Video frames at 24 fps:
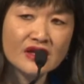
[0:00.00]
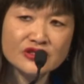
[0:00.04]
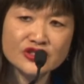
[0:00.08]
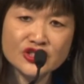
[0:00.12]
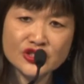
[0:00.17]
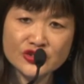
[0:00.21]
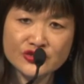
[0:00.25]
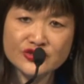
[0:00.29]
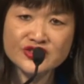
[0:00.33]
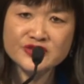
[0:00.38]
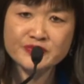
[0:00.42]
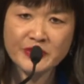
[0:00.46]

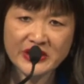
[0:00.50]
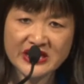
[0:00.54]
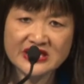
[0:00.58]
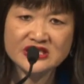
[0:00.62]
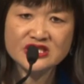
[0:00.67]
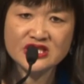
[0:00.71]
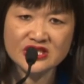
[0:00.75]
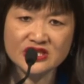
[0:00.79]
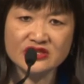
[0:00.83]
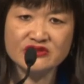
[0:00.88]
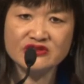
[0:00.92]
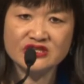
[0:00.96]
to speak
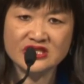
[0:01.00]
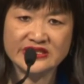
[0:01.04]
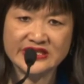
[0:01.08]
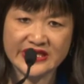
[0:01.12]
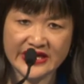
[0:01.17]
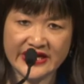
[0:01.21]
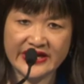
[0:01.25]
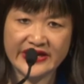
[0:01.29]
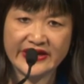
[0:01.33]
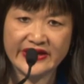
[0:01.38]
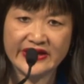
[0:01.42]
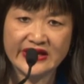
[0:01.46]
to you
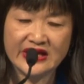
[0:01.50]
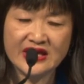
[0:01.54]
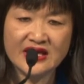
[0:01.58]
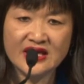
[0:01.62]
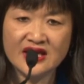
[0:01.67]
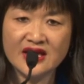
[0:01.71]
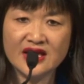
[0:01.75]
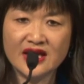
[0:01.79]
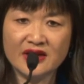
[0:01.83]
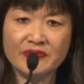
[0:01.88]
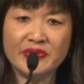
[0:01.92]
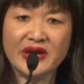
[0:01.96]
today
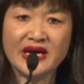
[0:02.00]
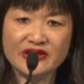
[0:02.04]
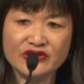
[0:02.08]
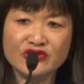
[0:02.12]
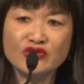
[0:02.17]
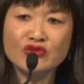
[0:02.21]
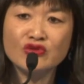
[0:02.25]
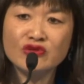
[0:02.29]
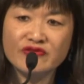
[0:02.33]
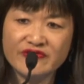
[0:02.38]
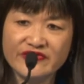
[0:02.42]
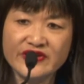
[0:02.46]
about
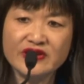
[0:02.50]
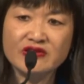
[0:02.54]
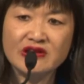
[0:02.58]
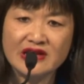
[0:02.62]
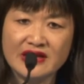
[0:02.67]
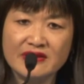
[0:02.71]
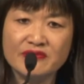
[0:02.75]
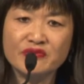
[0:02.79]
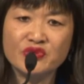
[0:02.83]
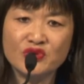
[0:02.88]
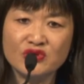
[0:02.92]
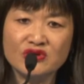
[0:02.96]
your
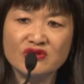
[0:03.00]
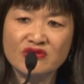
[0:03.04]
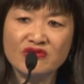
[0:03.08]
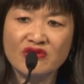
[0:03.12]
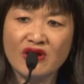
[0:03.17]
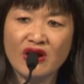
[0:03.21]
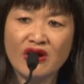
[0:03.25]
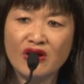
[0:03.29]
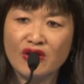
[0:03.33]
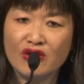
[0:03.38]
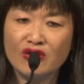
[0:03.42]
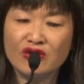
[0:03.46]
very important
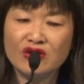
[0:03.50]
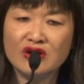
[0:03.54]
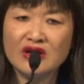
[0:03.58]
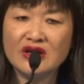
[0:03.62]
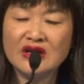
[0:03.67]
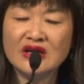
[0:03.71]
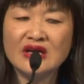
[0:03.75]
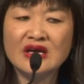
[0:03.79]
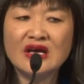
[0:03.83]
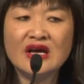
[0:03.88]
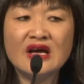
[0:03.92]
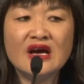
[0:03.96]
role.
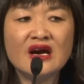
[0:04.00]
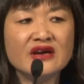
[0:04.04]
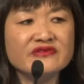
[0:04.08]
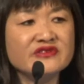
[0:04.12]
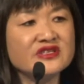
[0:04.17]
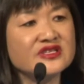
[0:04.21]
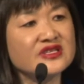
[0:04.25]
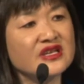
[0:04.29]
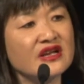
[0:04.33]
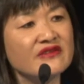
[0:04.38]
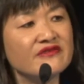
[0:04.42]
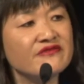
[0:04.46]
I've
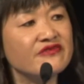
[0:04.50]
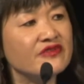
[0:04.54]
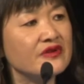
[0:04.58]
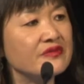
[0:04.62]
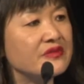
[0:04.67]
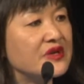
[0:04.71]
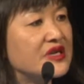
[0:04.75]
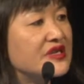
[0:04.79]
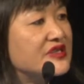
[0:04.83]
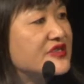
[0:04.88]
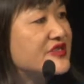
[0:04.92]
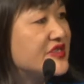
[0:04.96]
just come
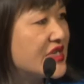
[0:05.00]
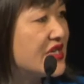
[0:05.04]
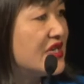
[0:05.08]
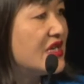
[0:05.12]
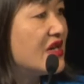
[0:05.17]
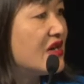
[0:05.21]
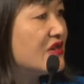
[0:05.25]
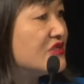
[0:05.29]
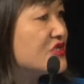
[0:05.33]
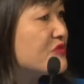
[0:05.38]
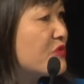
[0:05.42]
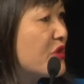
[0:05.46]
from a
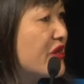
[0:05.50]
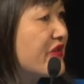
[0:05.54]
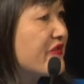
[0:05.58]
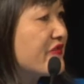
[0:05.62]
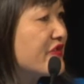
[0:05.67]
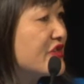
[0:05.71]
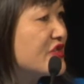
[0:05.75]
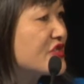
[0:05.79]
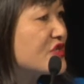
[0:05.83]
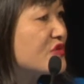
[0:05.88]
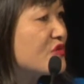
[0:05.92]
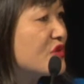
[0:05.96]
CEO's
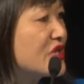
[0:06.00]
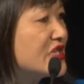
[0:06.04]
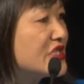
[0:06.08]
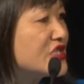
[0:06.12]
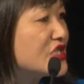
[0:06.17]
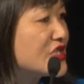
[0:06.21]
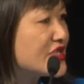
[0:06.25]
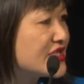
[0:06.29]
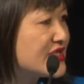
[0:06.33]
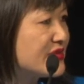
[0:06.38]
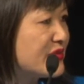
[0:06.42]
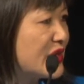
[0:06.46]
breakfast where
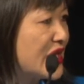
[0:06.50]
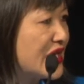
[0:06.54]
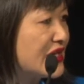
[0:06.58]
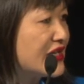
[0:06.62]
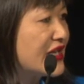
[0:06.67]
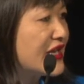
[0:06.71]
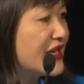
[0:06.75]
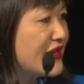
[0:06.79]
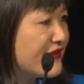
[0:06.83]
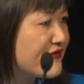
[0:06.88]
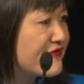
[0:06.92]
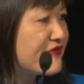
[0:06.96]
just about
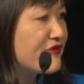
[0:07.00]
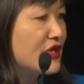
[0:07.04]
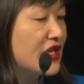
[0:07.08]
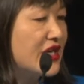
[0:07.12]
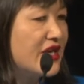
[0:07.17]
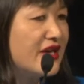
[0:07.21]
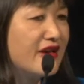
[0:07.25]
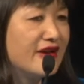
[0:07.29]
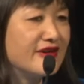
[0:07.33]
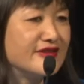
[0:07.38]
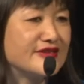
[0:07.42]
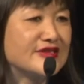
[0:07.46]

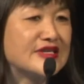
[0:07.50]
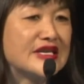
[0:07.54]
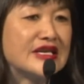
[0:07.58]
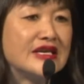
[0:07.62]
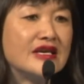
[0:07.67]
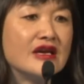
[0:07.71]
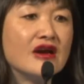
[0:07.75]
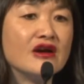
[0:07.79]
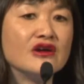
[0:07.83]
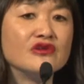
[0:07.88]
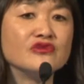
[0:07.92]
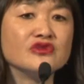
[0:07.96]
every
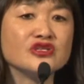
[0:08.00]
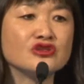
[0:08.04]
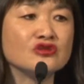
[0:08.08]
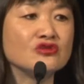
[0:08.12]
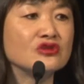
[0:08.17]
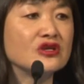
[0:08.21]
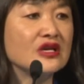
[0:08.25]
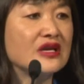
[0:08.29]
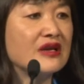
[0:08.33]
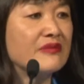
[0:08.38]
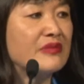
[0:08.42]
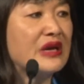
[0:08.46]
CEO was
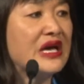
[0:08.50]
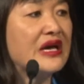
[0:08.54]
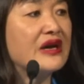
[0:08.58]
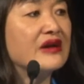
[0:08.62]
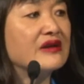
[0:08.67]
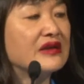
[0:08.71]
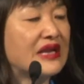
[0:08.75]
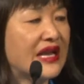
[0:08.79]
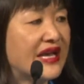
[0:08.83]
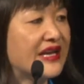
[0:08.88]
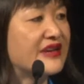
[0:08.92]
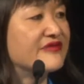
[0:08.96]
talking
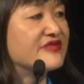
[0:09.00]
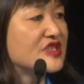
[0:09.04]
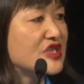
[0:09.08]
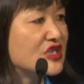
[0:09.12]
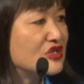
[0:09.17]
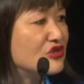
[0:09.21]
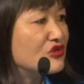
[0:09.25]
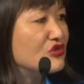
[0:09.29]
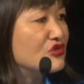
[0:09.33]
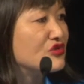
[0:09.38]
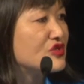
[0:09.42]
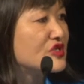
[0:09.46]
about lack of
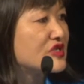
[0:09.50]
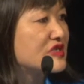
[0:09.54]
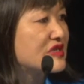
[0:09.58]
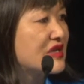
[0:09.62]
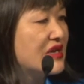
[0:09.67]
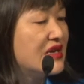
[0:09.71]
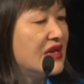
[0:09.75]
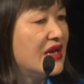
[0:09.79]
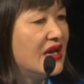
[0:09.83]
skills